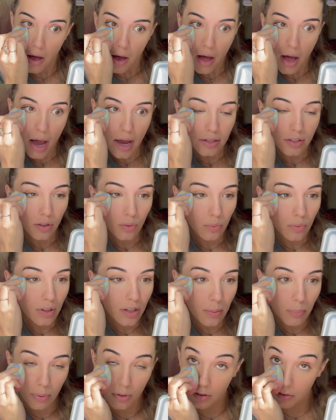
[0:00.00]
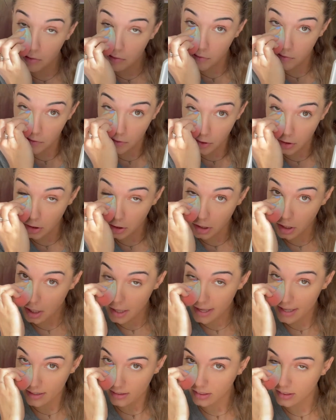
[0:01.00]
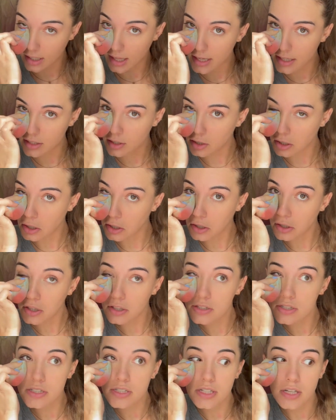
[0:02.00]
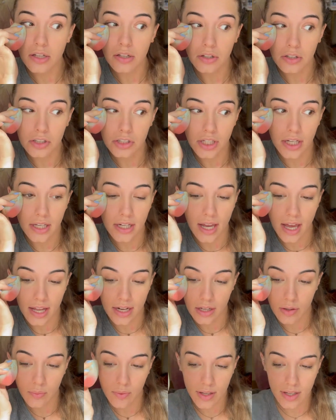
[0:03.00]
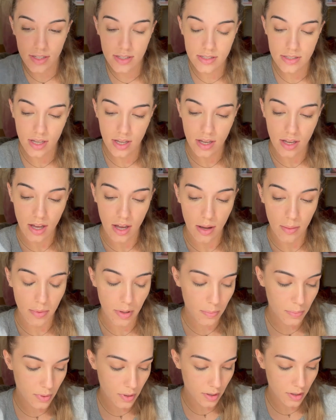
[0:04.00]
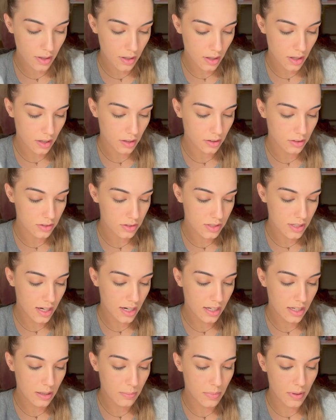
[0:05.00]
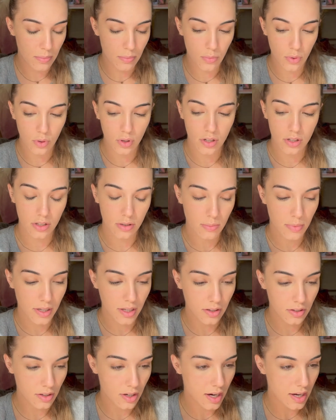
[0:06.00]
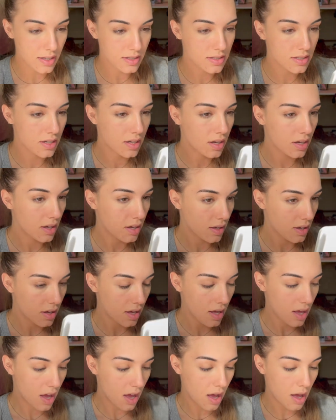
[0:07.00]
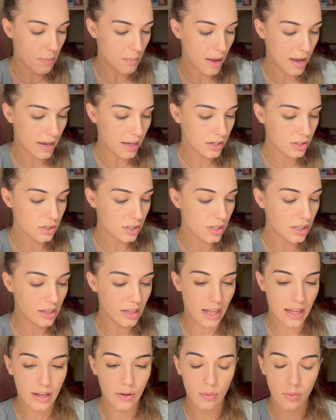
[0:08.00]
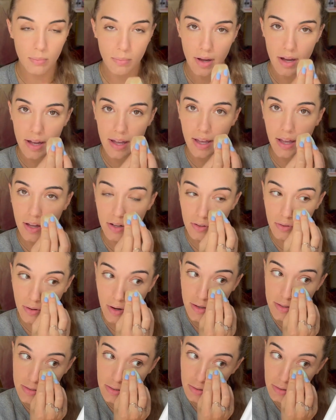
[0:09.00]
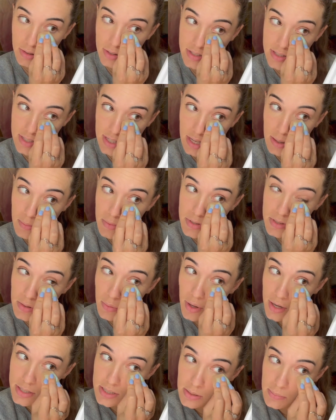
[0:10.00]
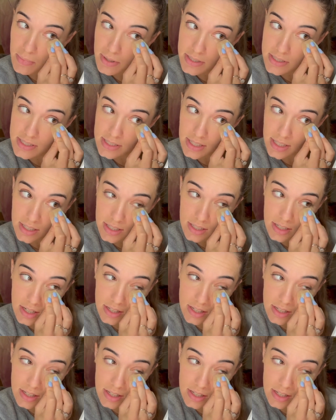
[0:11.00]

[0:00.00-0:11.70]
I don't really prefer a lighter concealer shade anyways. I'm going to put a tiny bit more under my other eyes. I actually like when my under eyes look the same as the rest of my skin.